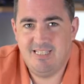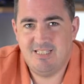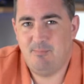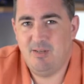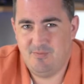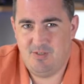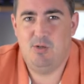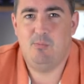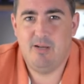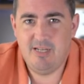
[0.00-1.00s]
it's a bit of a
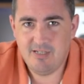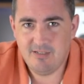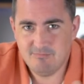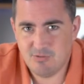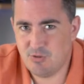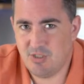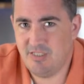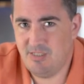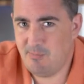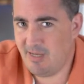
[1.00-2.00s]
no-brainer. I'll chuck it
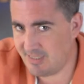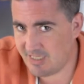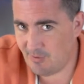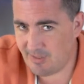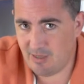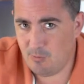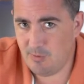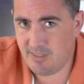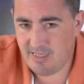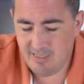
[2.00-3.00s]
in the bag, see how I get on
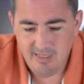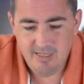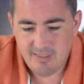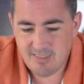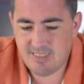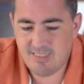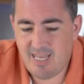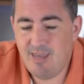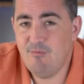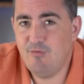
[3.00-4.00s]
with it. This is
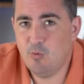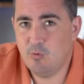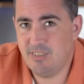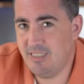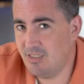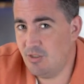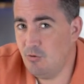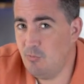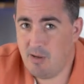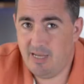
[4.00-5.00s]
an
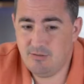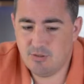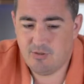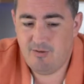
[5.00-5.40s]
M42 mount, or